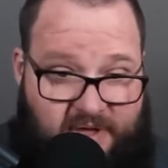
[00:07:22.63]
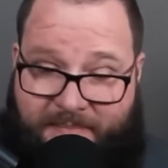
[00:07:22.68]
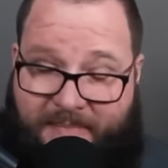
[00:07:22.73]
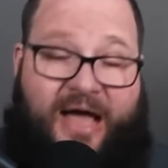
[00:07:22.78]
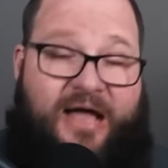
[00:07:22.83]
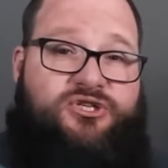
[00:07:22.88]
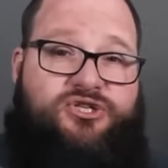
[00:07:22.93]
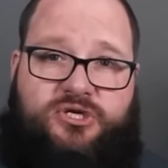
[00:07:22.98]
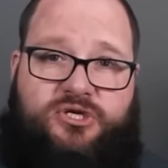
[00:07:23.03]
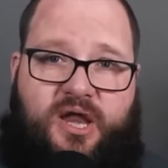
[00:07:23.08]

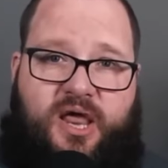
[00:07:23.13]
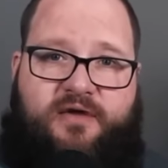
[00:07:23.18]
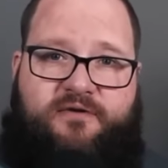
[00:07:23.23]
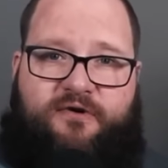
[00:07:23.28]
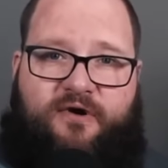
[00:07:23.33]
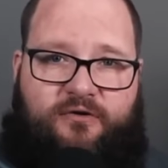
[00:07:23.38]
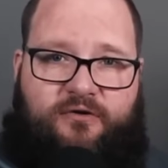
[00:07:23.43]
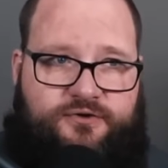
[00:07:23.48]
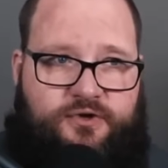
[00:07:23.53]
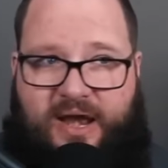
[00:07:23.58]
Imagine
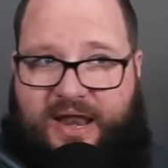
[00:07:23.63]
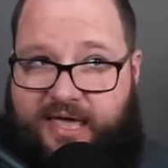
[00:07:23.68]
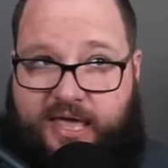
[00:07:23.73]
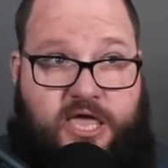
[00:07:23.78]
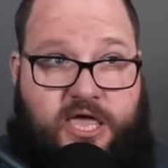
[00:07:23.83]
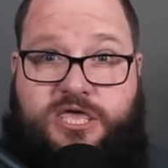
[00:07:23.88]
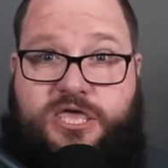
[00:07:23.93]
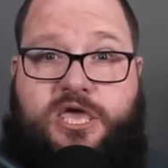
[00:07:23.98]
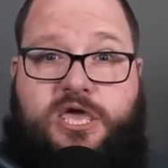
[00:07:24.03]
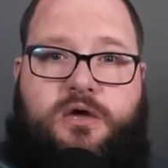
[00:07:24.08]
if after
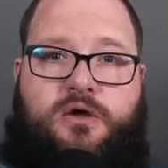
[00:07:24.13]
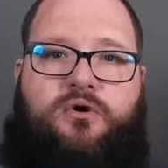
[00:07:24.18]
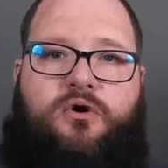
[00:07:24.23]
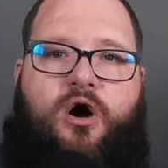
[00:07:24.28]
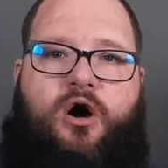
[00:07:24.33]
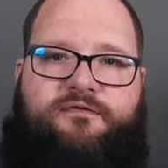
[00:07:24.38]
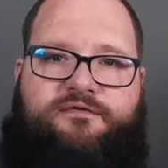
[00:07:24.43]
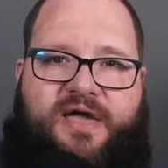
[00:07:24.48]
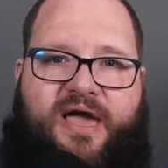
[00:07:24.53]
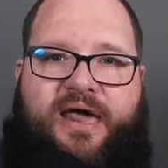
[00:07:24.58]
like a
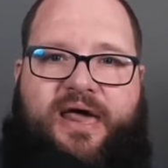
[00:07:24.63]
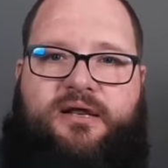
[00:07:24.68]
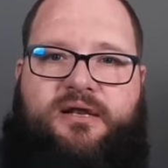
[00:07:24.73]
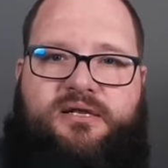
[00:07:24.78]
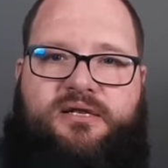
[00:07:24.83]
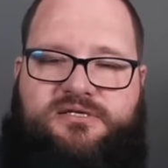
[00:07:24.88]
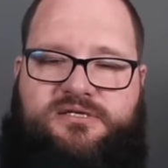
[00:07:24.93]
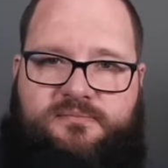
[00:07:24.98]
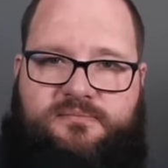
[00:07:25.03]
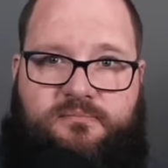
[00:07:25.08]
year of
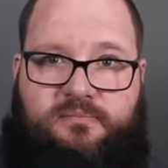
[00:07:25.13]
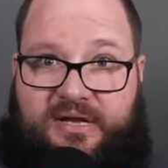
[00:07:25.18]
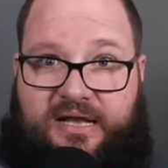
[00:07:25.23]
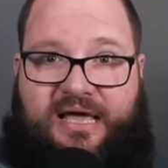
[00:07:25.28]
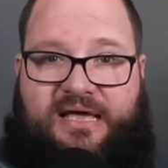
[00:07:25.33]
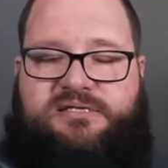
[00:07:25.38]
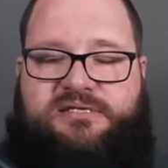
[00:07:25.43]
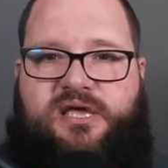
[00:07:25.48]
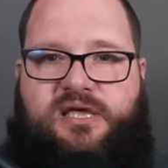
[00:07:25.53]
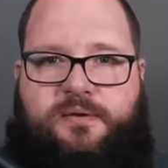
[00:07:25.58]
Cataclysm
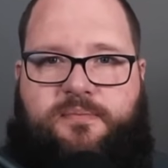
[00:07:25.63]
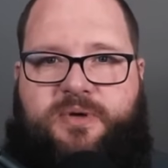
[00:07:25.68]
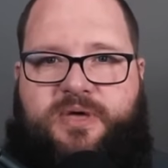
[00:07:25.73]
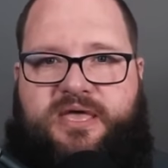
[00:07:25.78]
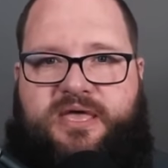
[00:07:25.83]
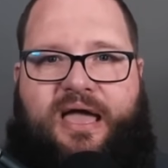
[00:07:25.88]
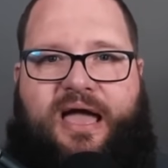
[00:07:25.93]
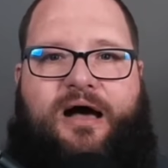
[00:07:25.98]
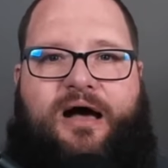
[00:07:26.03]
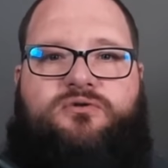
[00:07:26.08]
Classic
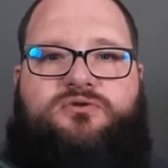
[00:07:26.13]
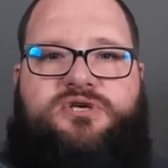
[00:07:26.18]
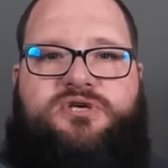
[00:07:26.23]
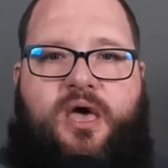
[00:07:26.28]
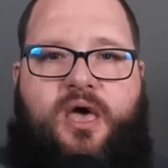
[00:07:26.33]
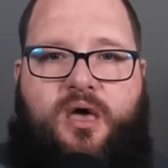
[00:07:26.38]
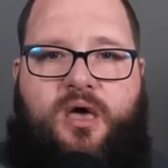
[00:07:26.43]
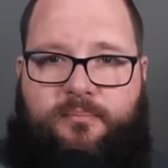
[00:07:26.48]
being out,